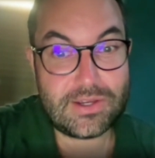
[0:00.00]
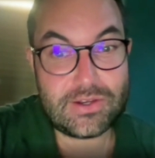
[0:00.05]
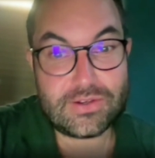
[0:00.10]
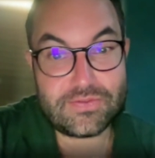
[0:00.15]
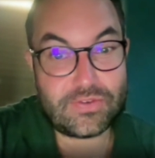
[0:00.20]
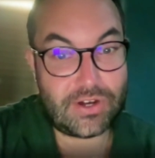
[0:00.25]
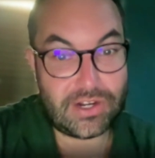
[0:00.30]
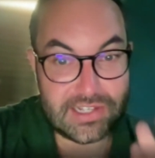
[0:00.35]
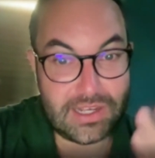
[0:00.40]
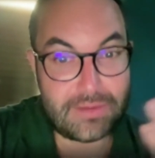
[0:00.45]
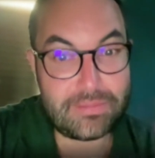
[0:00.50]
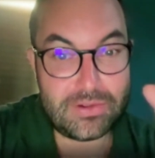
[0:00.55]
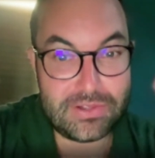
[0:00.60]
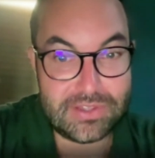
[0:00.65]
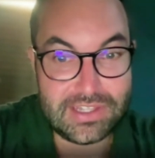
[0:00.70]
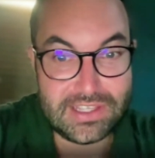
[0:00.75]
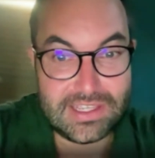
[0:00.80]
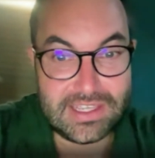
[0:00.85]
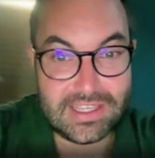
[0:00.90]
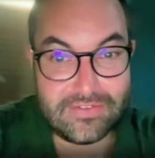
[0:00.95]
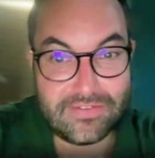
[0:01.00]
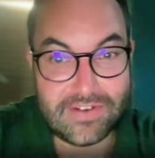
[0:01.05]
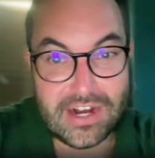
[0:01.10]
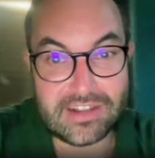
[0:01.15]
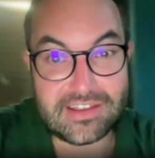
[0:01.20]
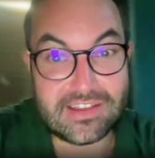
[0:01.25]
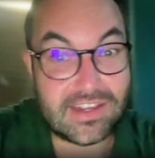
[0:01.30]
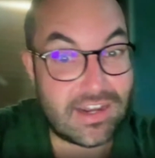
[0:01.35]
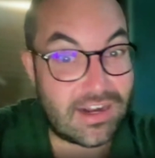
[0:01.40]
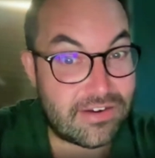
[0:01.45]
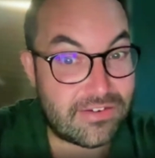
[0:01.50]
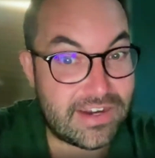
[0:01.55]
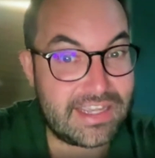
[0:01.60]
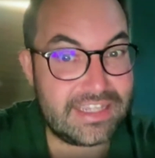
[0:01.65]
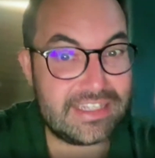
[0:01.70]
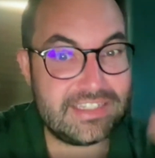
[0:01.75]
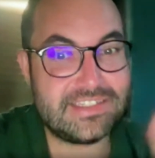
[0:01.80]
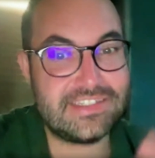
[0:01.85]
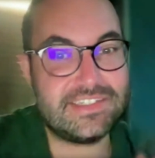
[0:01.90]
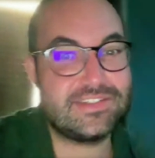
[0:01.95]
For example, the vertical
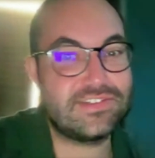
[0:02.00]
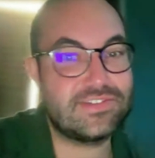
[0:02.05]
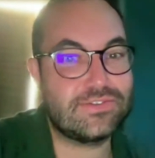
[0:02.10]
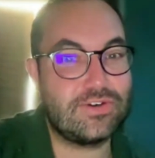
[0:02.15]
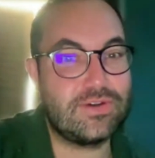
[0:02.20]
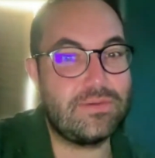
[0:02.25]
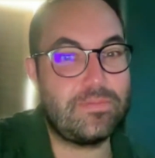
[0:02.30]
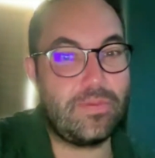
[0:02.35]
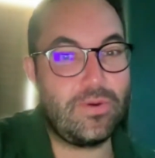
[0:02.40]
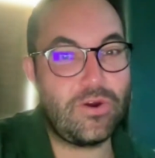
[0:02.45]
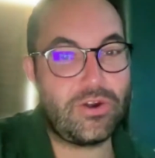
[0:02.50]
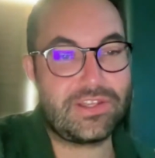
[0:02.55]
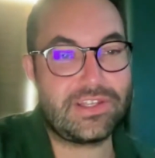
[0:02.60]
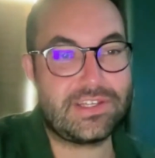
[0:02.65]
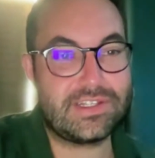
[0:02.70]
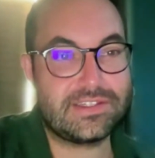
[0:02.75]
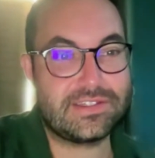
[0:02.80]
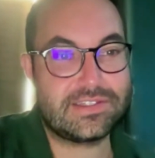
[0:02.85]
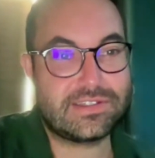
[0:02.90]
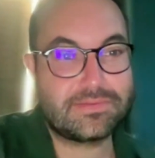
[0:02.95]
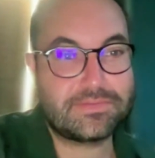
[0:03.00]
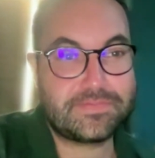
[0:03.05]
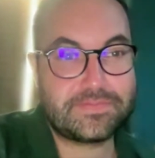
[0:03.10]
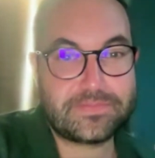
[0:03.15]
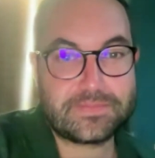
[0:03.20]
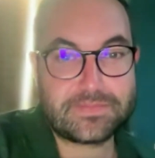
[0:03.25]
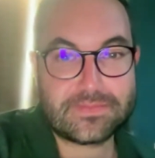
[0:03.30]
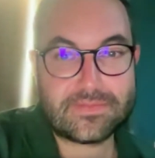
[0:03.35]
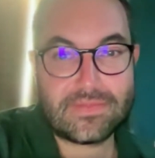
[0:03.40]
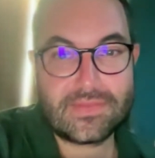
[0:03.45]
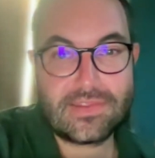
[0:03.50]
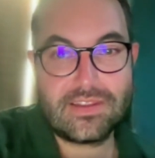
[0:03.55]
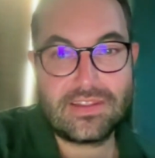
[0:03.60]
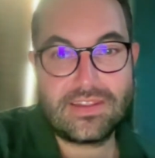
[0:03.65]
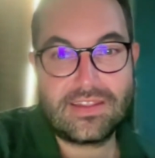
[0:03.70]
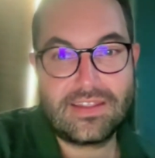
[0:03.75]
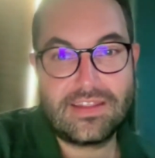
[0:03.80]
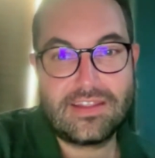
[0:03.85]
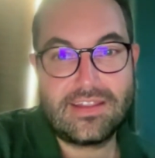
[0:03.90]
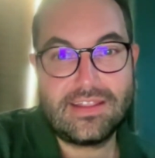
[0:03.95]
range is so important.
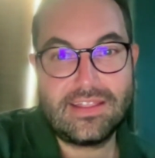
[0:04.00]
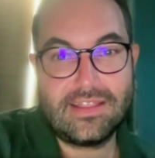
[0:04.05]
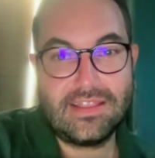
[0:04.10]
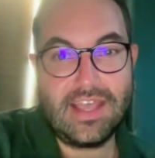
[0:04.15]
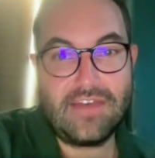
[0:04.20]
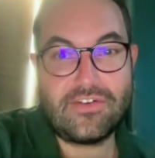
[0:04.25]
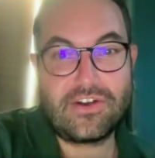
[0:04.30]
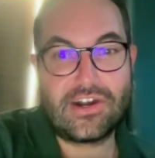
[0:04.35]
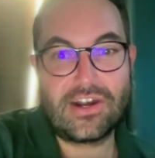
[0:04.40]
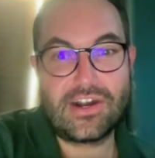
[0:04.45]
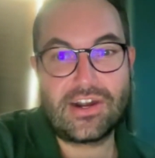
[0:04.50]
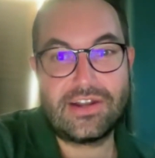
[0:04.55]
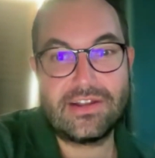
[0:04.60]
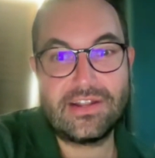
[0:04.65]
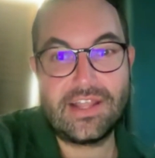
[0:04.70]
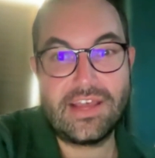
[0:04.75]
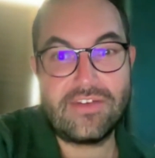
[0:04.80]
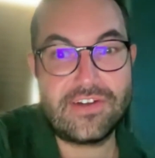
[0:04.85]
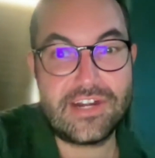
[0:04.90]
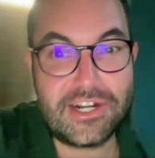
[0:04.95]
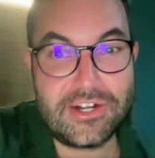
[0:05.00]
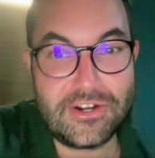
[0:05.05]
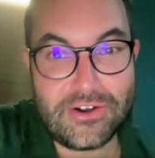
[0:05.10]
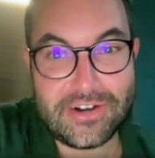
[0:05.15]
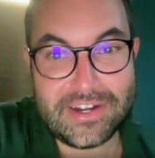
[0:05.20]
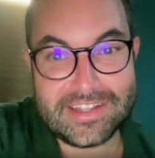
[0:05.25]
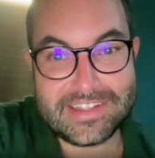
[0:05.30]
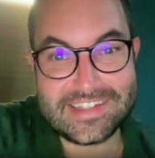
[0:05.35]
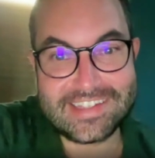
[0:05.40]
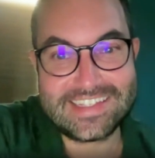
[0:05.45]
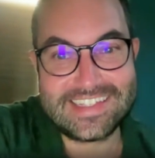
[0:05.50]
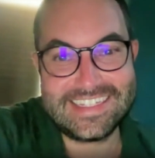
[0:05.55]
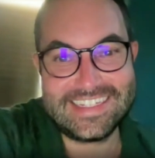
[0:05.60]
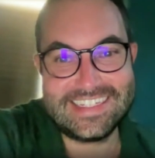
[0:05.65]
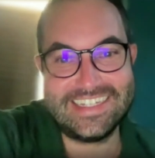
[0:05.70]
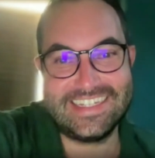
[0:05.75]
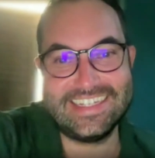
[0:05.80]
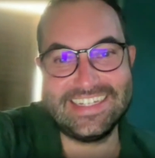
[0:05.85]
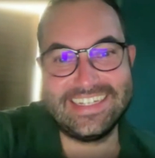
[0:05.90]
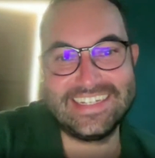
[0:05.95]
Never ignore it.
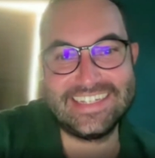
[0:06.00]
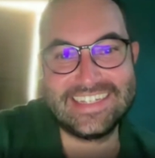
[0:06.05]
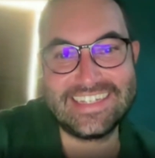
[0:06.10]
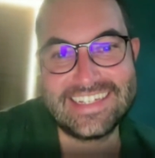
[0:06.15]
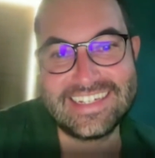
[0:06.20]
Okay.